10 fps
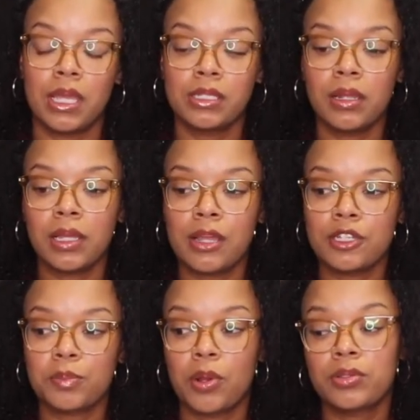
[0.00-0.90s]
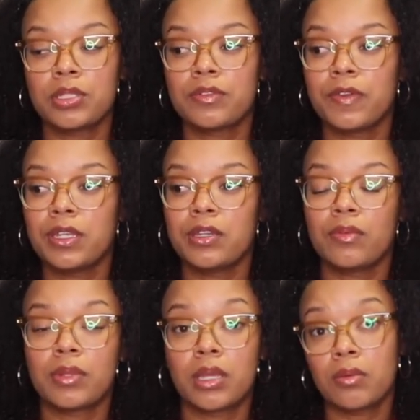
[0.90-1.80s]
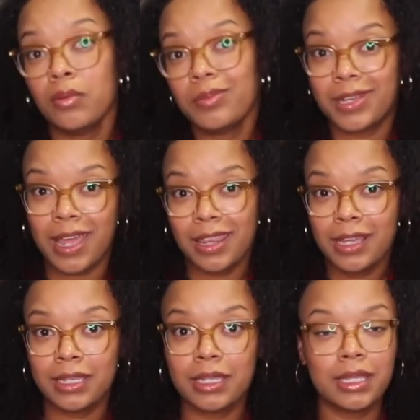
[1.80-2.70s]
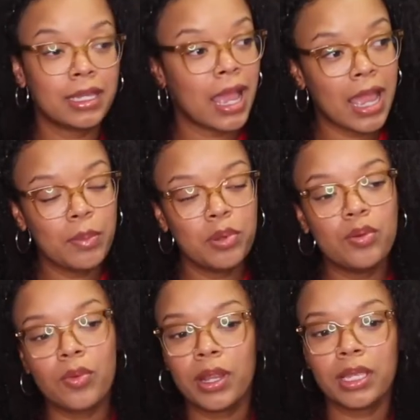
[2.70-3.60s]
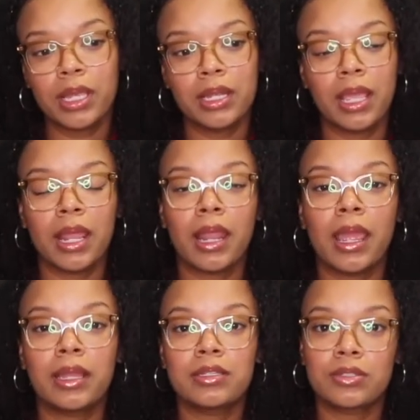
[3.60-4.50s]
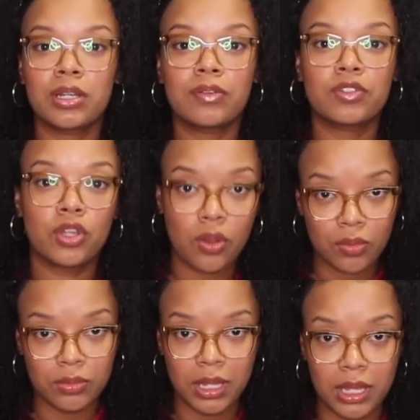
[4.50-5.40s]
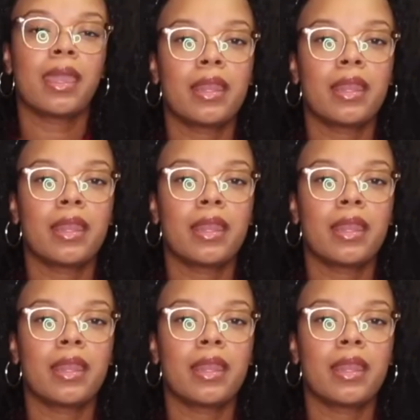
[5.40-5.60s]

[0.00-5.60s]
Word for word: It's not like I just posted a video and like, got lucky. Like I put work in and I deserve to own that.